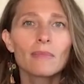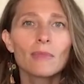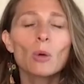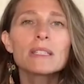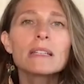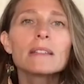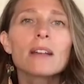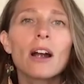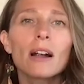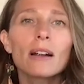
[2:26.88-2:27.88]
Those seeds
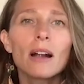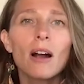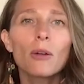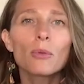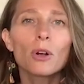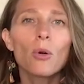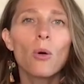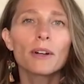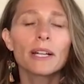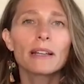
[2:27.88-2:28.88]
are
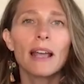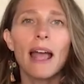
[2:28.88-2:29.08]
recorded